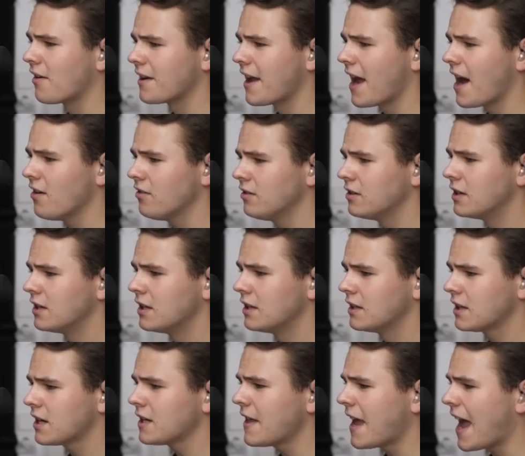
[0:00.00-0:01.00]
now.
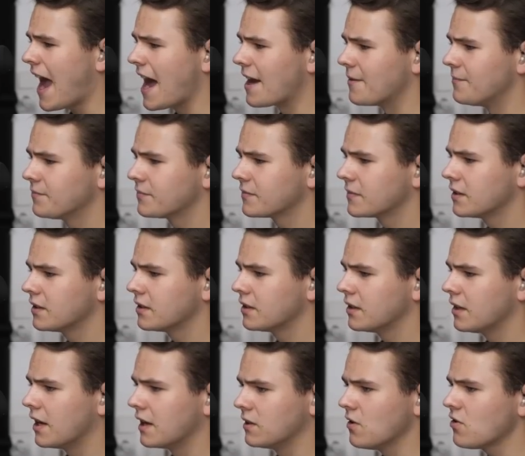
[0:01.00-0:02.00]
Look at that.
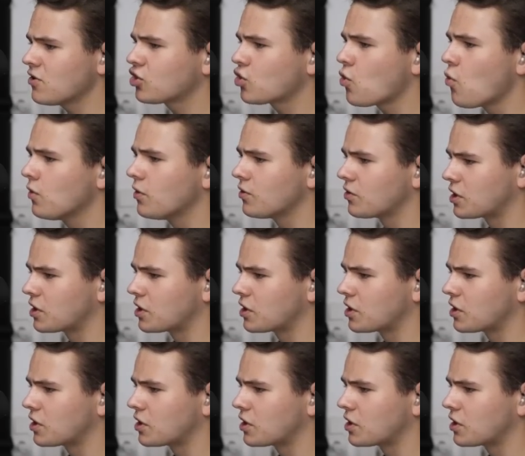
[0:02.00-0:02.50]
It looks cooler